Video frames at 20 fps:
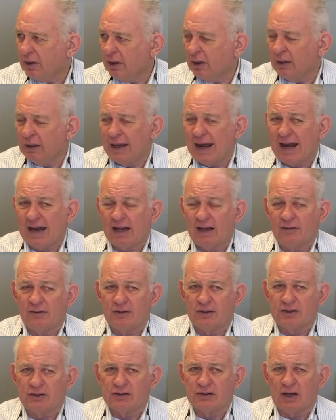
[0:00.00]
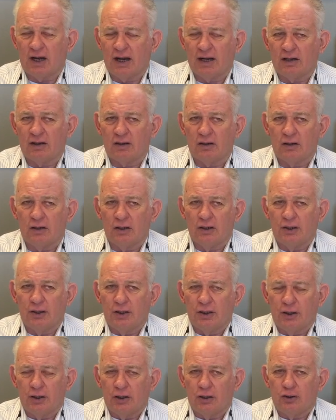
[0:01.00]
a lack of a desire
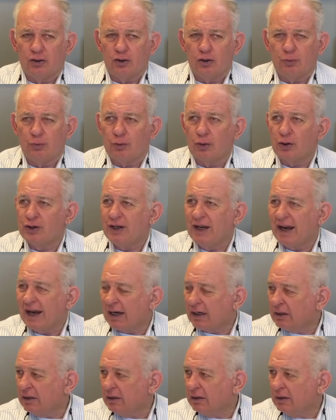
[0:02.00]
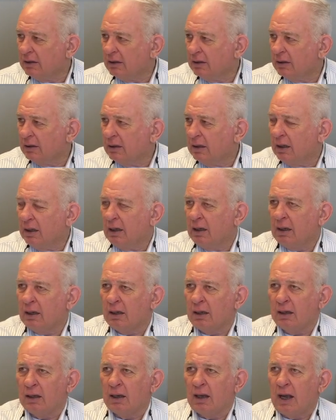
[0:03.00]
to protect.
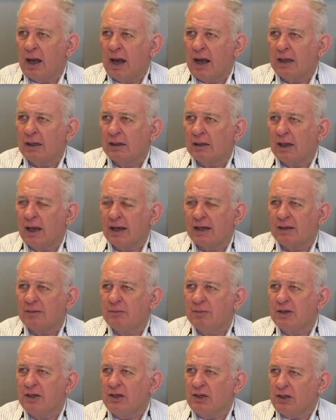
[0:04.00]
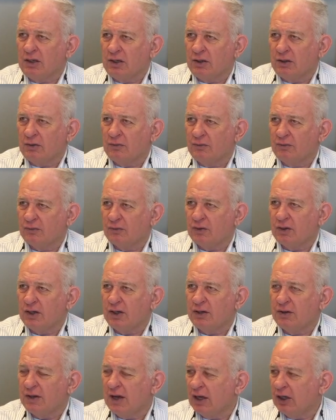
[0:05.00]
I like being
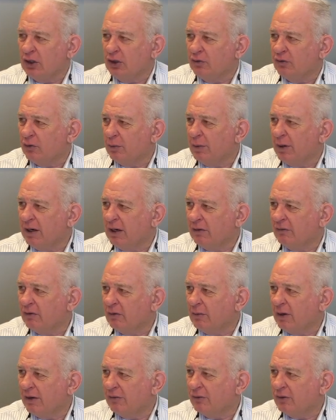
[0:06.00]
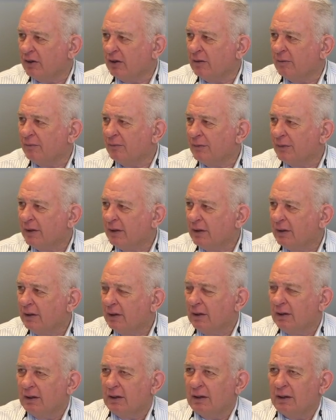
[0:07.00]
free, thank you for paying for my freedom.
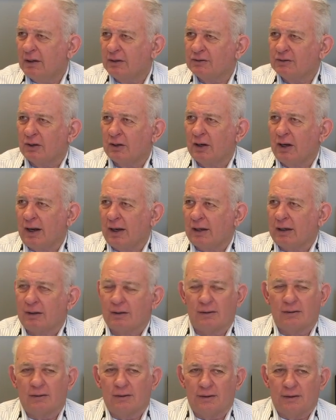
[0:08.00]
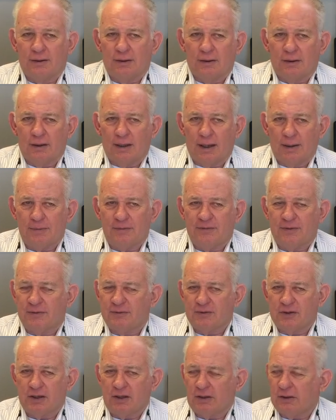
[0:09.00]
Sort of like I'm
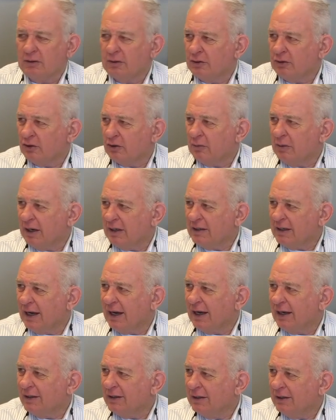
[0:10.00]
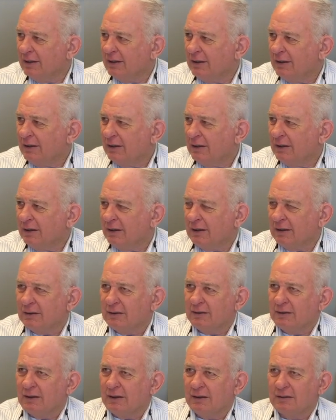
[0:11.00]
15 and you're my dad,
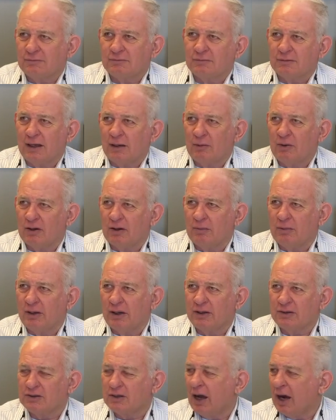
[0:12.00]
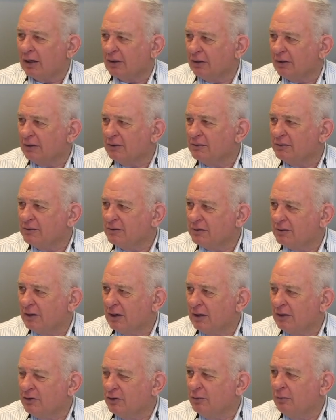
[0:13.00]
and I want to play soccer,
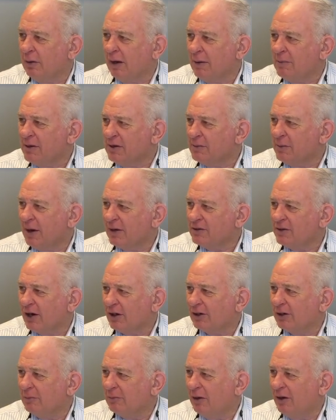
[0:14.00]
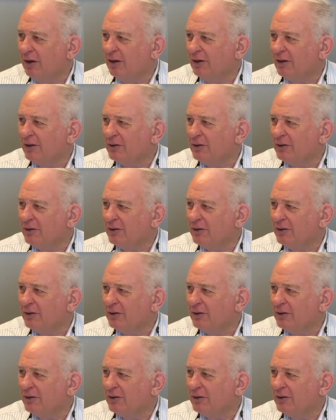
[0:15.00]
and you buy me my soccer ball